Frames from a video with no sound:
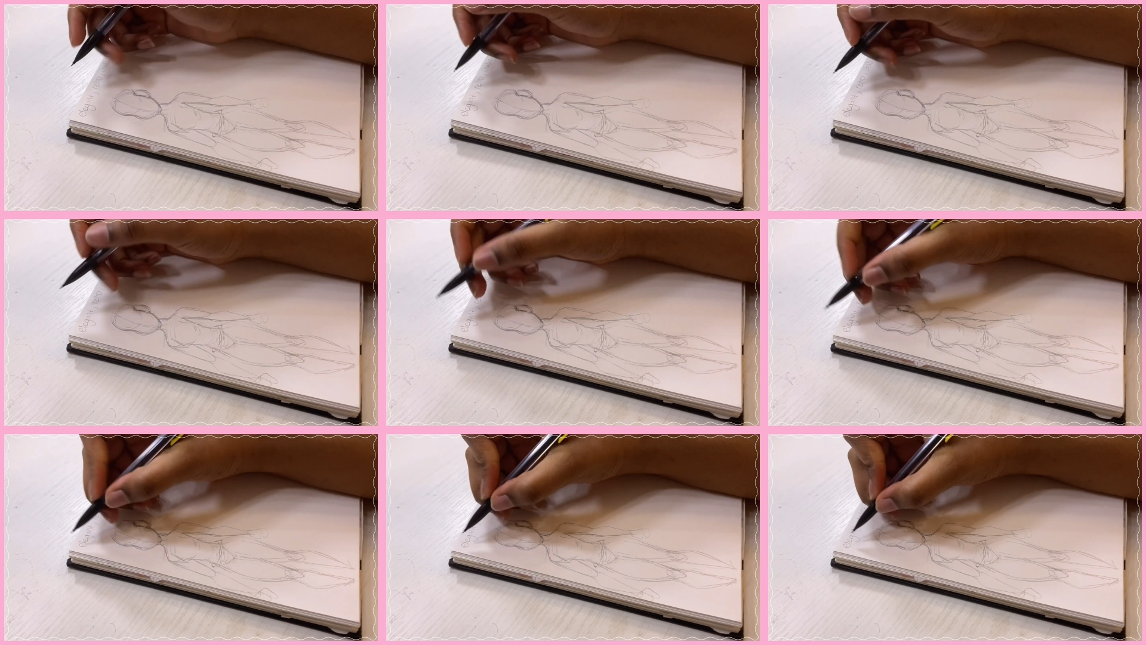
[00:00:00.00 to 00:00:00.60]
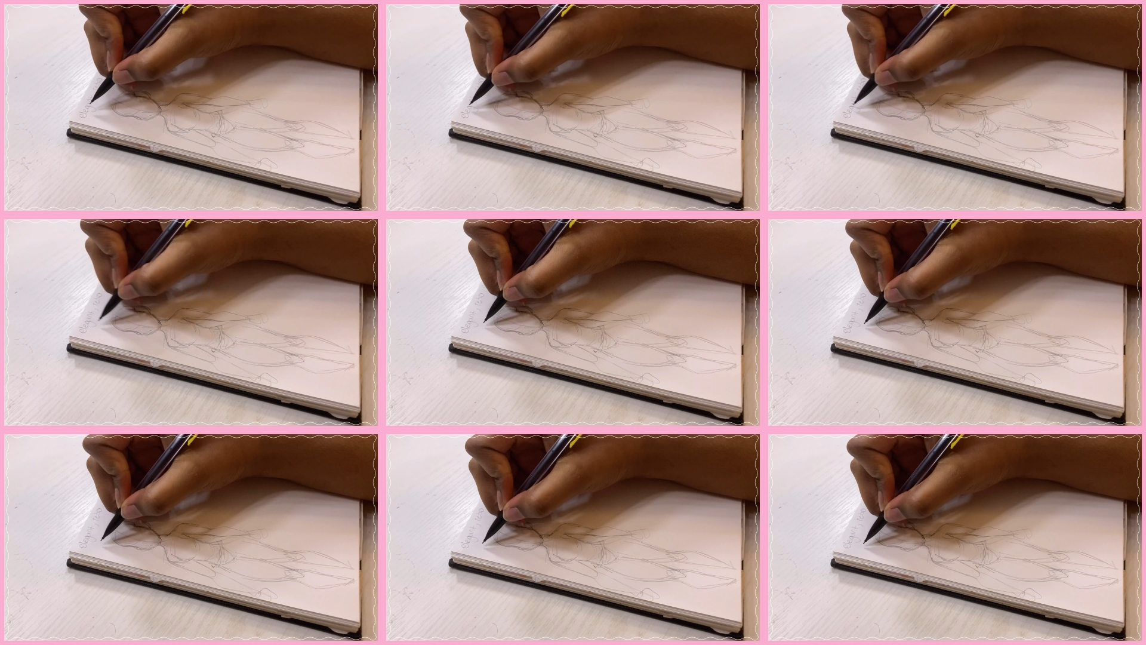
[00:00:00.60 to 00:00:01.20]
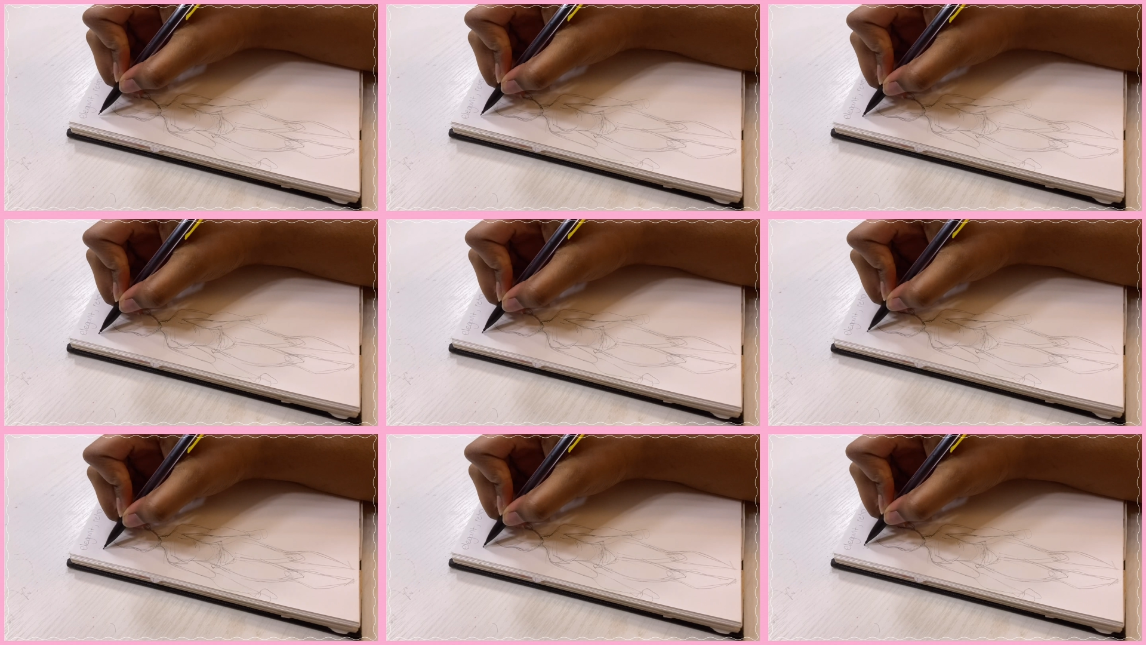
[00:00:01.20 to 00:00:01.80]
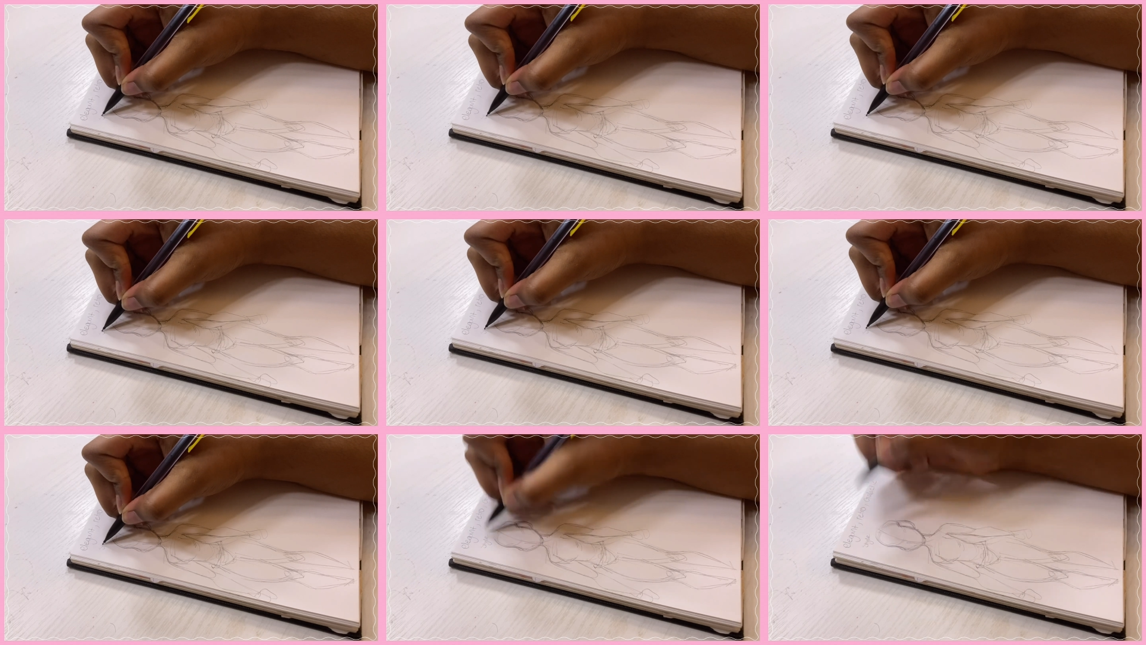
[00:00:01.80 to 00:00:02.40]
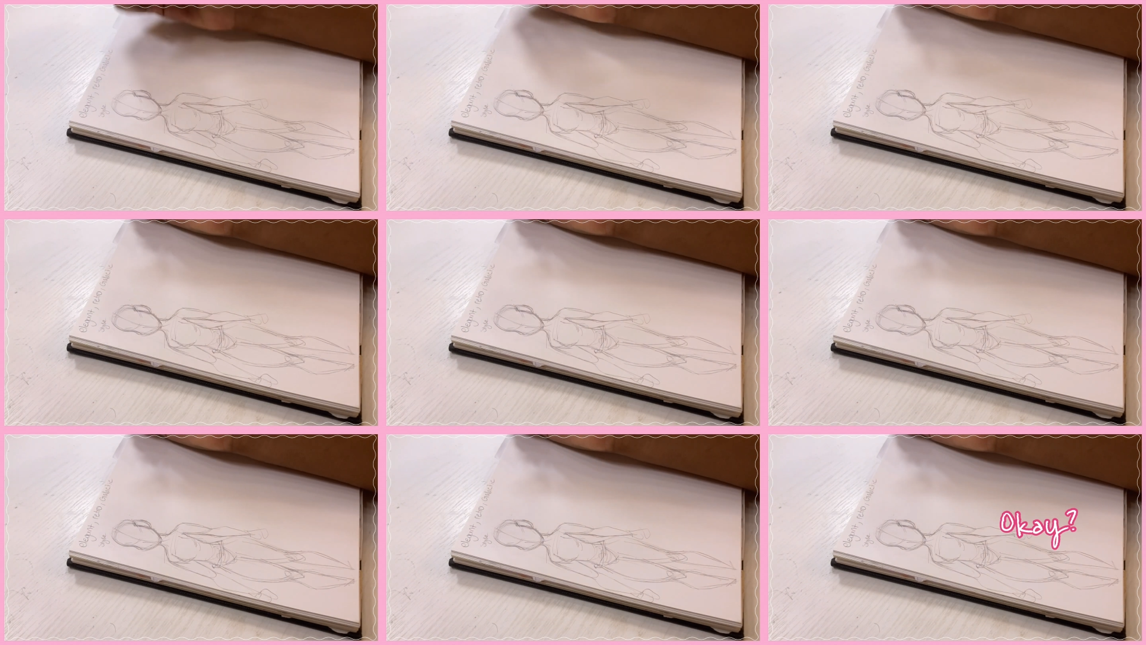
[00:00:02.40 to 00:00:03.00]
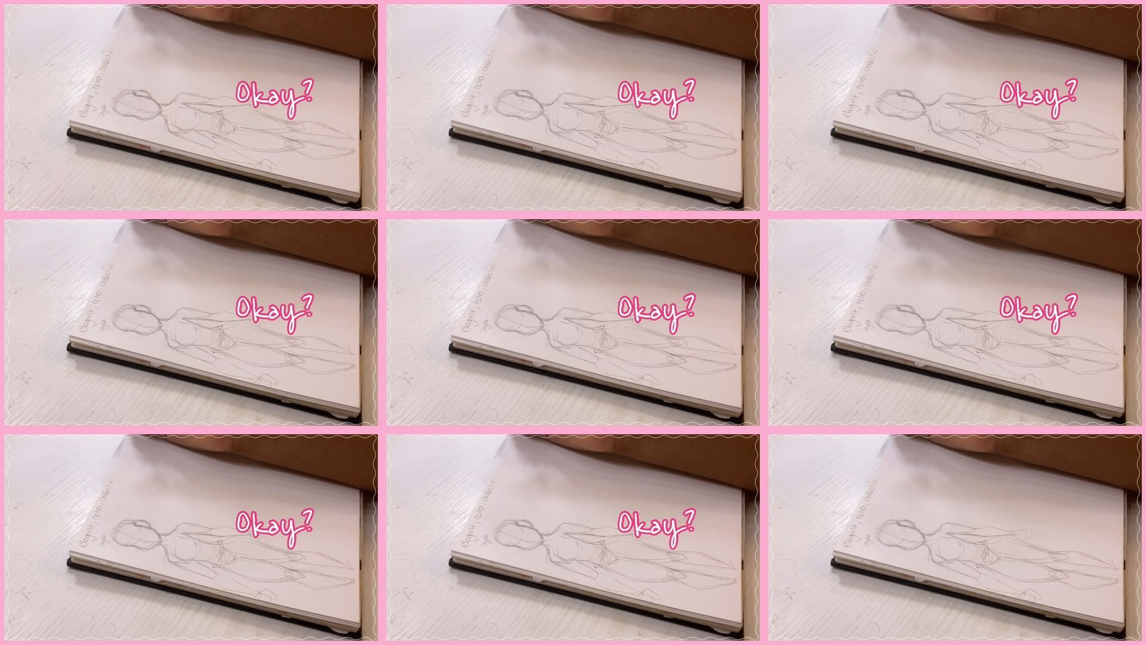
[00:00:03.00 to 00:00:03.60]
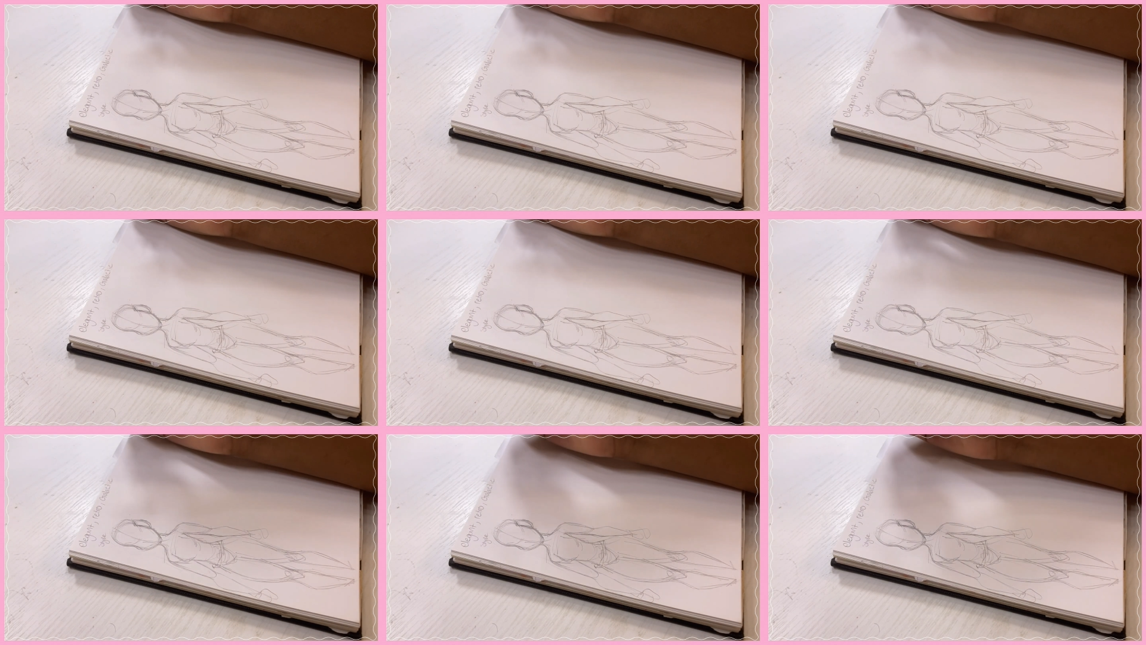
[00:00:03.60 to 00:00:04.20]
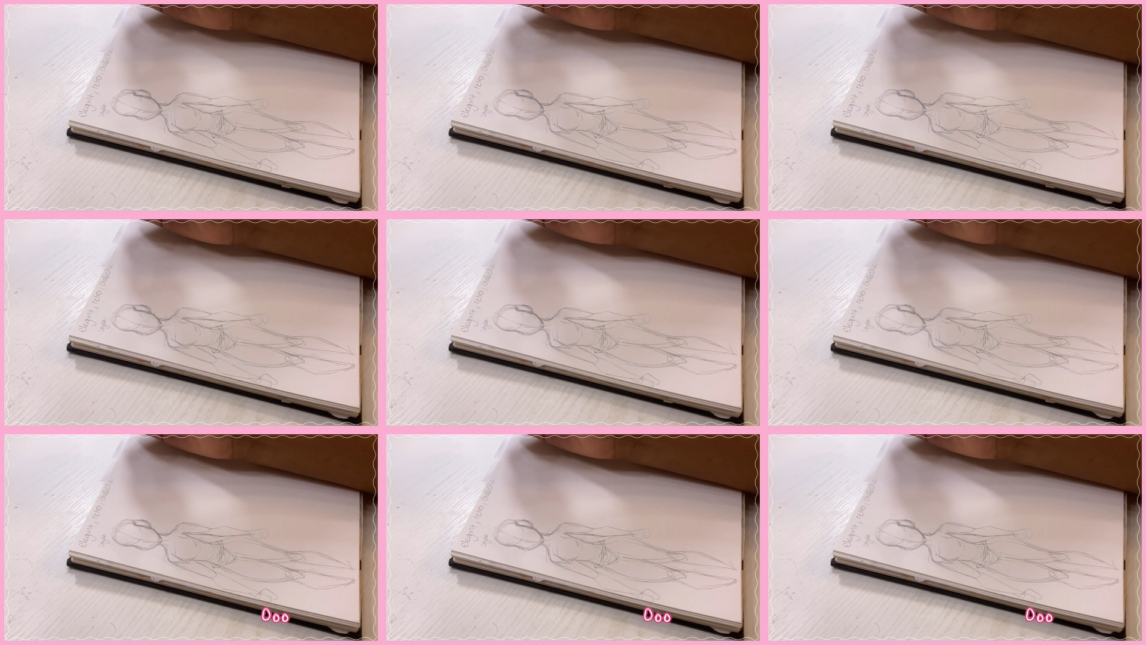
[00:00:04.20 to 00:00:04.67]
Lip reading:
No face is visible, so there are no lips to read.